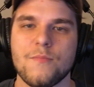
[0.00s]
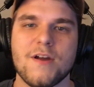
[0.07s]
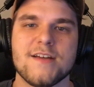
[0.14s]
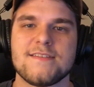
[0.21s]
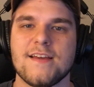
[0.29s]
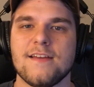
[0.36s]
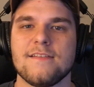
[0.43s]
I'm
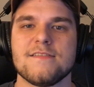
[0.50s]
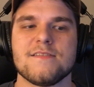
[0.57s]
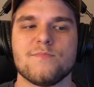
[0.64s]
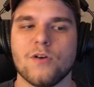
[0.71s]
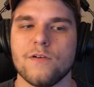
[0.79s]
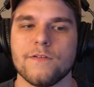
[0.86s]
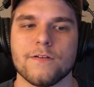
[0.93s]
not saying this
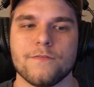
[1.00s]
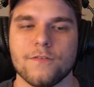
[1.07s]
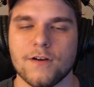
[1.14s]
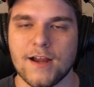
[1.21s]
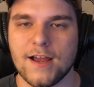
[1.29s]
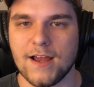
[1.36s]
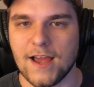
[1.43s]
is perfect
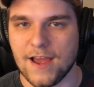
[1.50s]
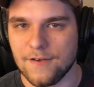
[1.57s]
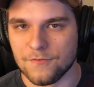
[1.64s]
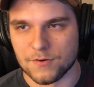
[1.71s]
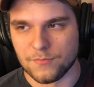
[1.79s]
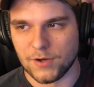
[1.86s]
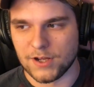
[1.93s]
for
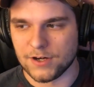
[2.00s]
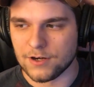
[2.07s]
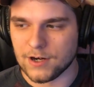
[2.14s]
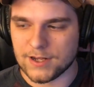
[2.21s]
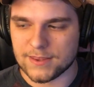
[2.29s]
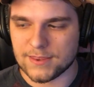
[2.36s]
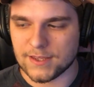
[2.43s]
everybody
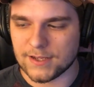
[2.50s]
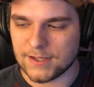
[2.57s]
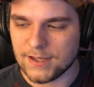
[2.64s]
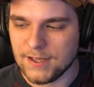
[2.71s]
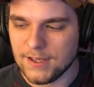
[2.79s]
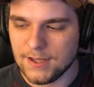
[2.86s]
or anything,